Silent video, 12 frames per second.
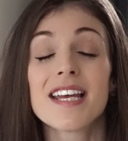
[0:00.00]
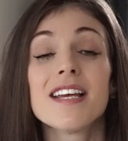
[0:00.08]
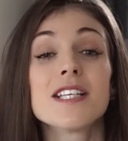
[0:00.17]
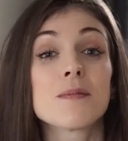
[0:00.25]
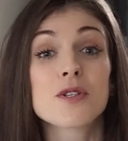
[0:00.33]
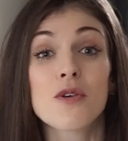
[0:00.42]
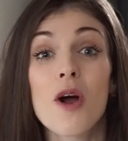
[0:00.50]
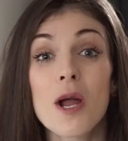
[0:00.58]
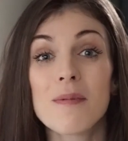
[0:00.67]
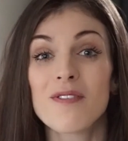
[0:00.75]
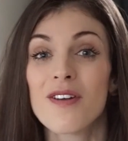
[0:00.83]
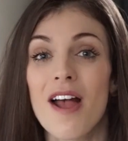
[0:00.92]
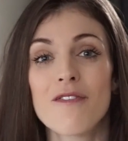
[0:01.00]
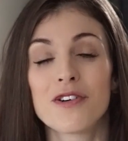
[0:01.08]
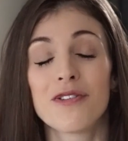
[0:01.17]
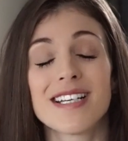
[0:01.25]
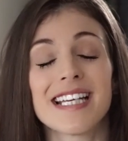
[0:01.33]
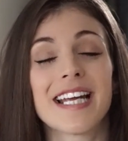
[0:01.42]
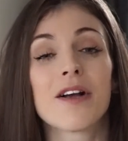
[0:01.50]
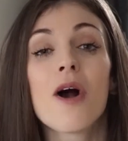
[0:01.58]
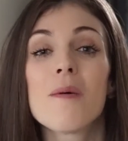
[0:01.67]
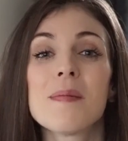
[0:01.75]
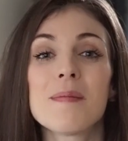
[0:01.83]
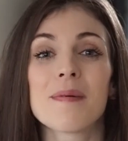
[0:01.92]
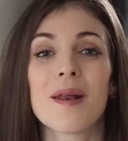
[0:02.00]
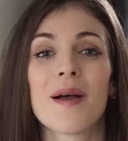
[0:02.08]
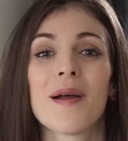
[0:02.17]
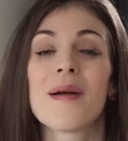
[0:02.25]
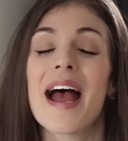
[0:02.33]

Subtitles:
Subscribe if you haven't already. Comment below,